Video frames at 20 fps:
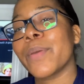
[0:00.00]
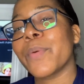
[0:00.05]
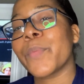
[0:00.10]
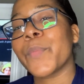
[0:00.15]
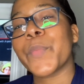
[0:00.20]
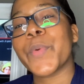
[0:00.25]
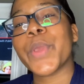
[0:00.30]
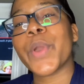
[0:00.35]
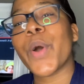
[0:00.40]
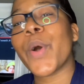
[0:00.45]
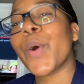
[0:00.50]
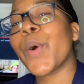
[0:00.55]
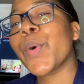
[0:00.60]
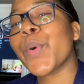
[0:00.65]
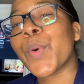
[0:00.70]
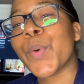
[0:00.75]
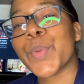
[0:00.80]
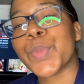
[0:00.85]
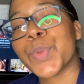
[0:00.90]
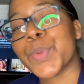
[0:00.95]
we all
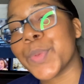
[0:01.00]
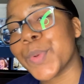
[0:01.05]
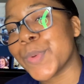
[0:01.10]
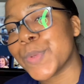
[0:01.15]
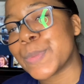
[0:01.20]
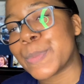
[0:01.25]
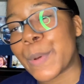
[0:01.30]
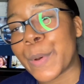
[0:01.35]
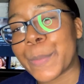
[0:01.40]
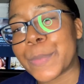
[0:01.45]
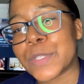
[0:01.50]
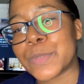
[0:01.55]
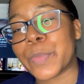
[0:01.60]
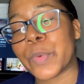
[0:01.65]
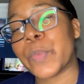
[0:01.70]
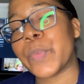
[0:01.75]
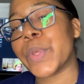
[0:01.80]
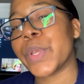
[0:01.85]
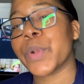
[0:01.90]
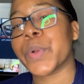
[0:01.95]
go through those moments, but
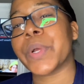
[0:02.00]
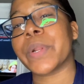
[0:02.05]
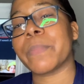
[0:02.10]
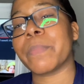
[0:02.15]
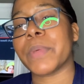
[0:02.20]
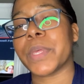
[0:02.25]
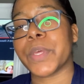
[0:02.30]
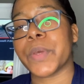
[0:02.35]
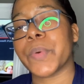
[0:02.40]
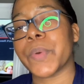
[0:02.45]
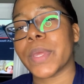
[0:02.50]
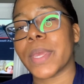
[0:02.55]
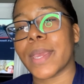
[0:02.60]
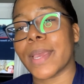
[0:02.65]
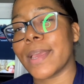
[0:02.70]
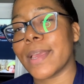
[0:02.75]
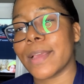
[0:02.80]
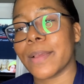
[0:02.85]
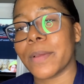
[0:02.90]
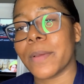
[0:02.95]
we are gonna be
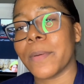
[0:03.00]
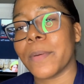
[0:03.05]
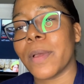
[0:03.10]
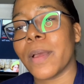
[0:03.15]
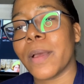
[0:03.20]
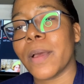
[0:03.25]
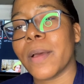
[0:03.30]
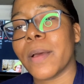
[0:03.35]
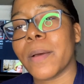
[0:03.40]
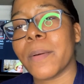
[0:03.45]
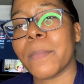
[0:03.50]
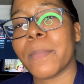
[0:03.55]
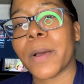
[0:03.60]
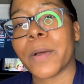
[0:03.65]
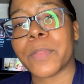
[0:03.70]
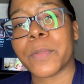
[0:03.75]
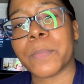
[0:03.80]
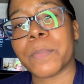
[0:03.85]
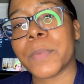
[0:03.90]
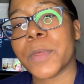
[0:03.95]
okay by
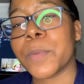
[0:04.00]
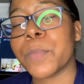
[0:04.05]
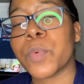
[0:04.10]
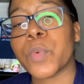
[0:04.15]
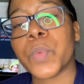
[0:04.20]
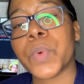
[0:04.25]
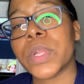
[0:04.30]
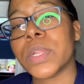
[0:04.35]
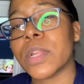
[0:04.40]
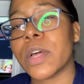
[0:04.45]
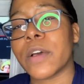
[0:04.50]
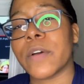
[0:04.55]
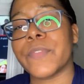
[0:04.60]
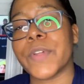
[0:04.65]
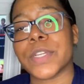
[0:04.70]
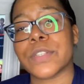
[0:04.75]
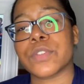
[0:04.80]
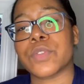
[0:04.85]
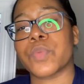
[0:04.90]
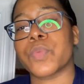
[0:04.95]
the people we love
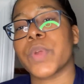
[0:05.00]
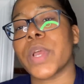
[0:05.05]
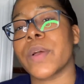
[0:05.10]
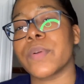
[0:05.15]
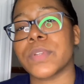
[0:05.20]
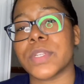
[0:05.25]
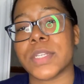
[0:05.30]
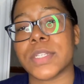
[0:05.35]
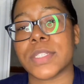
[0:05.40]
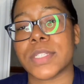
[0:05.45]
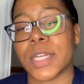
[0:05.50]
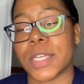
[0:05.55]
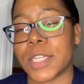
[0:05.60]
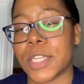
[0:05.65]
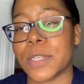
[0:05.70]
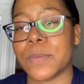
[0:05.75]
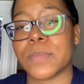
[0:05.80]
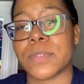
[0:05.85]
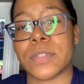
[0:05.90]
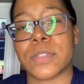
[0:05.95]
that surround us, that
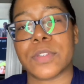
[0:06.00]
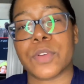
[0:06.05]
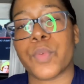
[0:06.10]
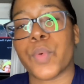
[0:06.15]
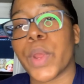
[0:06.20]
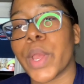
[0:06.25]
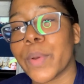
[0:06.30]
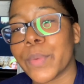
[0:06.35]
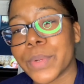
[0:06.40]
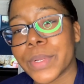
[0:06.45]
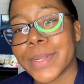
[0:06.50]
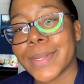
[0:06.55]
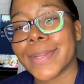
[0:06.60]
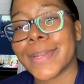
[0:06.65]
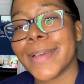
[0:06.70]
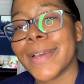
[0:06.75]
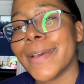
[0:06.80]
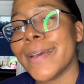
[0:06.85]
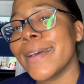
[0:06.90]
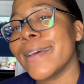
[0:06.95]
keeps us grounded,
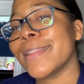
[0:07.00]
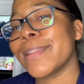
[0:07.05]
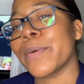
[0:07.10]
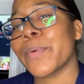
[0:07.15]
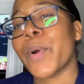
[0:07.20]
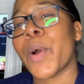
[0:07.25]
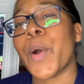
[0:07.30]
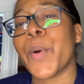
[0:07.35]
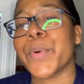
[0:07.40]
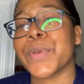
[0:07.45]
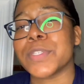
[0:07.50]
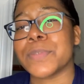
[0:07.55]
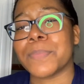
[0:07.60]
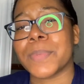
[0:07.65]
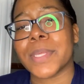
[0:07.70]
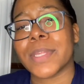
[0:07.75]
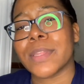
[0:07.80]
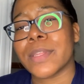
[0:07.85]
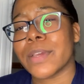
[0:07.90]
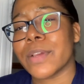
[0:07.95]
that will always
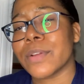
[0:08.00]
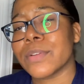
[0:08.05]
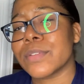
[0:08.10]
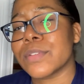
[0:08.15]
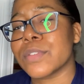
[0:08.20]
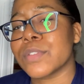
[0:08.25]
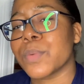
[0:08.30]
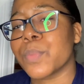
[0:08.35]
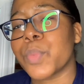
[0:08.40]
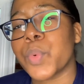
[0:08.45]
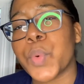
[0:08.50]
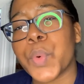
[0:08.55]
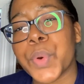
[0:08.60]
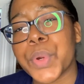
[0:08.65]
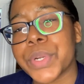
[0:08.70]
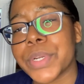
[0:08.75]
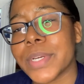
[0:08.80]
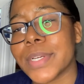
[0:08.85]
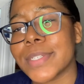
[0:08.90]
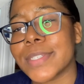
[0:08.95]
be there to support
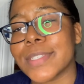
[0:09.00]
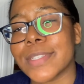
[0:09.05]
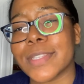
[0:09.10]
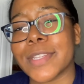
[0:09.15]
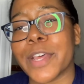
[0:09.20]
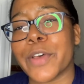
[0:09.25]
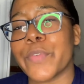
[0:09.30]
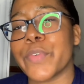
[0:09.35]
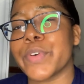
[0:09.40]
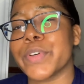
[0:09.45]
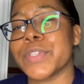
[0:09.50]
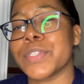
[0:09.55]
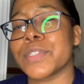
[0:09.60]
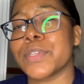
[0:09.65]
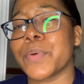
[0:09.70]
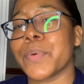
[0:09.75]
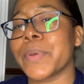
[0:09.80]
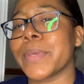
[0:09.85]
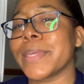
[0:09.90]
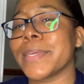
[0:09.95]
us and love us.
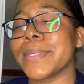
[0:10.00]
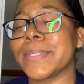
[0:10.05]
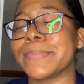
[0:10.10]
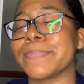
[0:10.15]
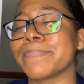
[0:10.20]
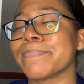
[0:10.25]
So again,